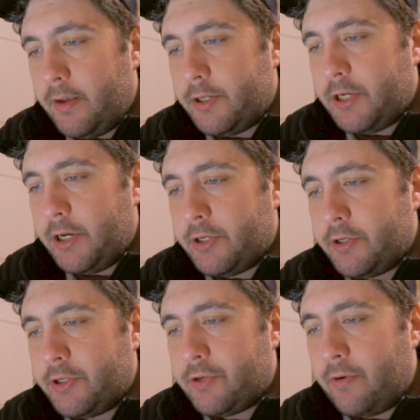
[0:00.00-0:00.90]
and change
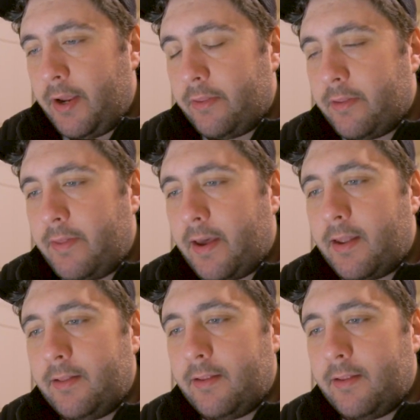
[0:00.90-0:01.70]
the strength, and that kind